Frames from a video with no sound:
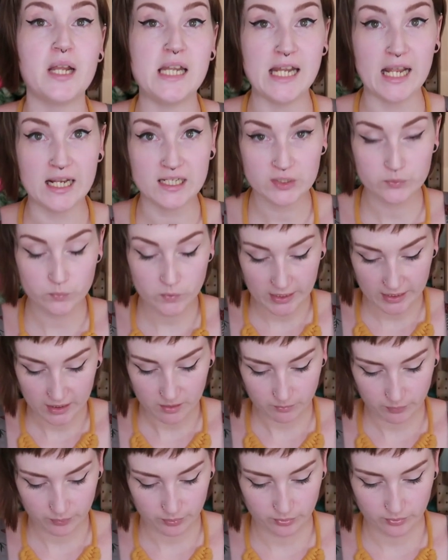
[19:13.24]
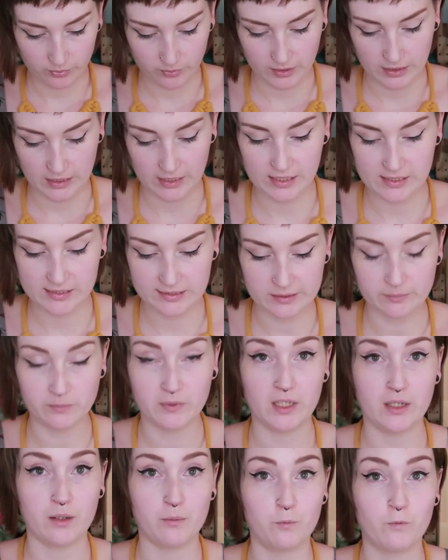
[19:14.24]
my next whip is
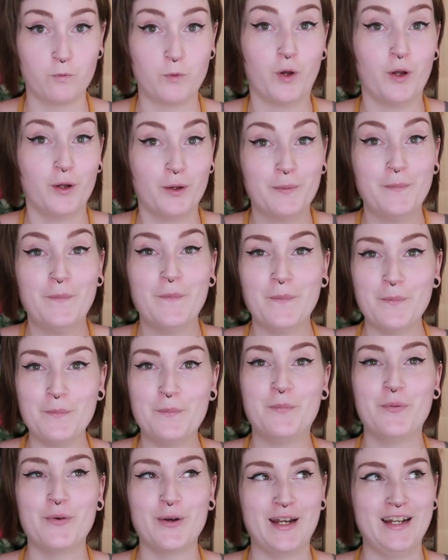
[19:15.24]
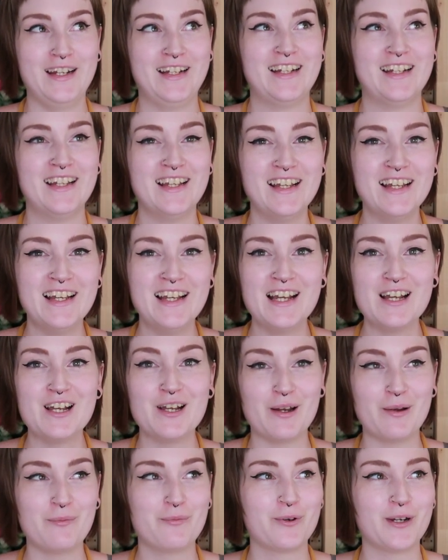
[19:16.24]
something I'm pretty
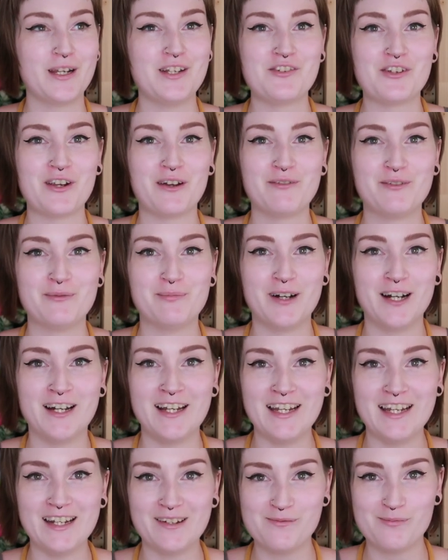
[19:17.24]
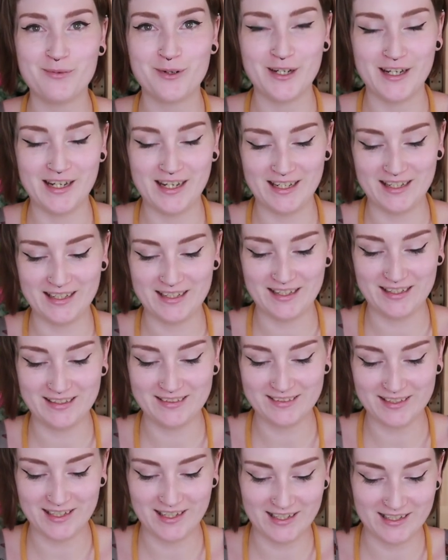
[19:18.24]
chuffed by, pretty
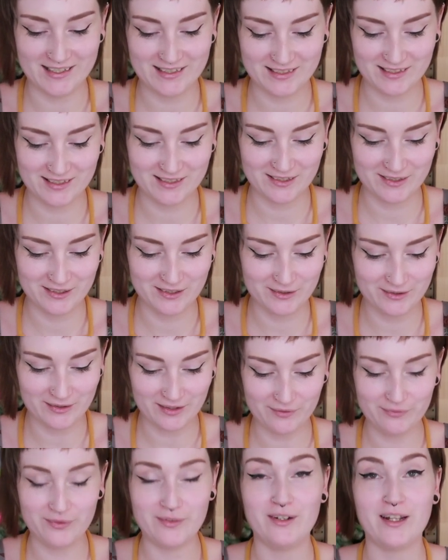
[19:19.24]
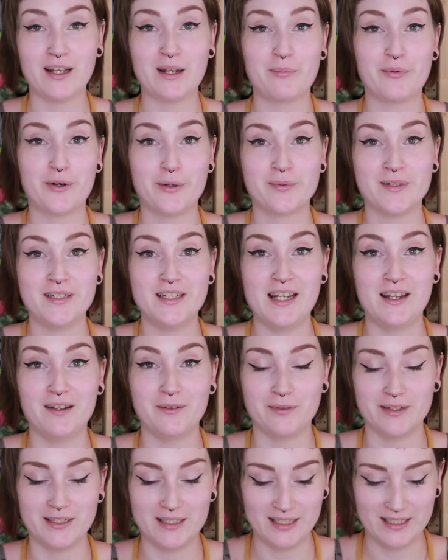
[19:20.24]
excited to do. I feel like a proper
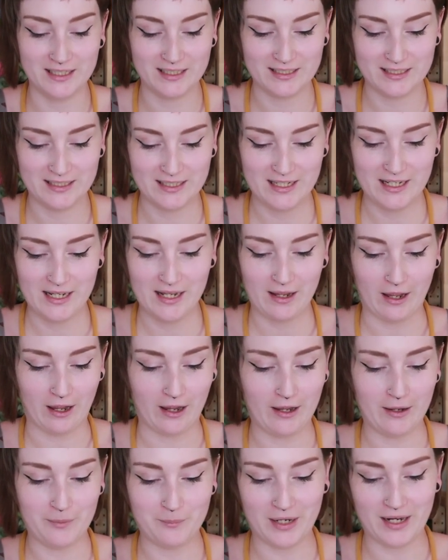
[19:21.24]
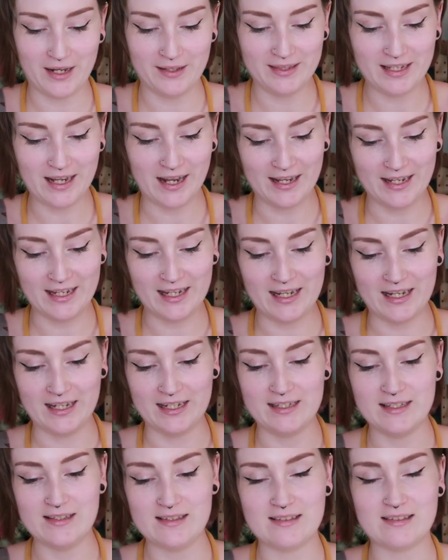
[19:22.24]
knitter with it. And that
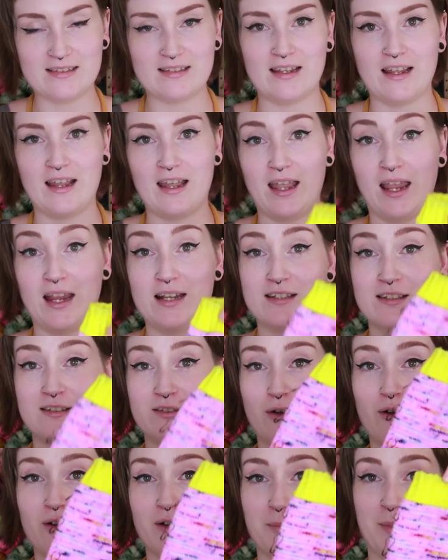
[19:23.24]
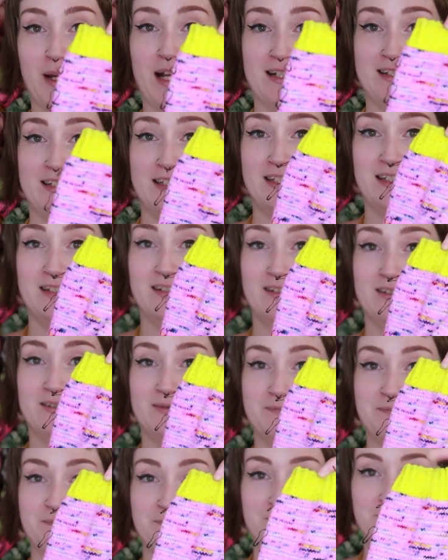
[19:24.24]
is a sock pattern.
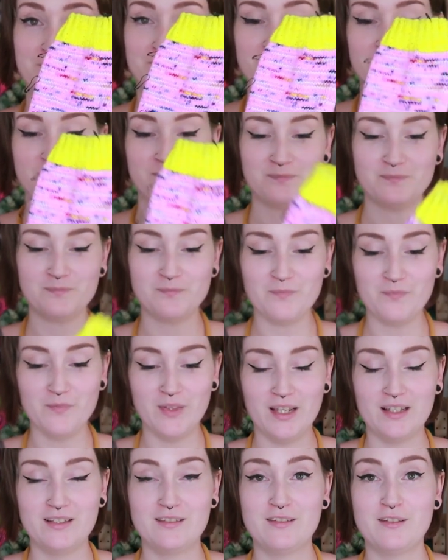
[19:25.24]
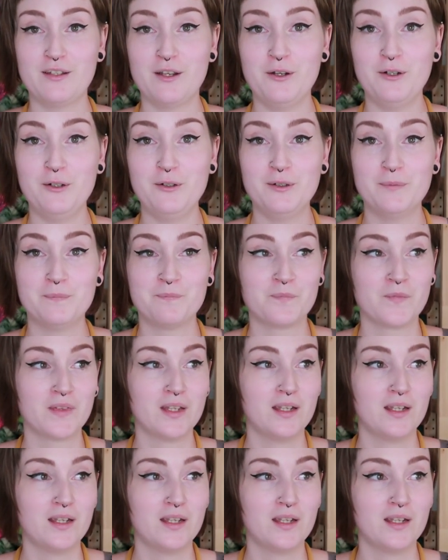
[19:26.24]
So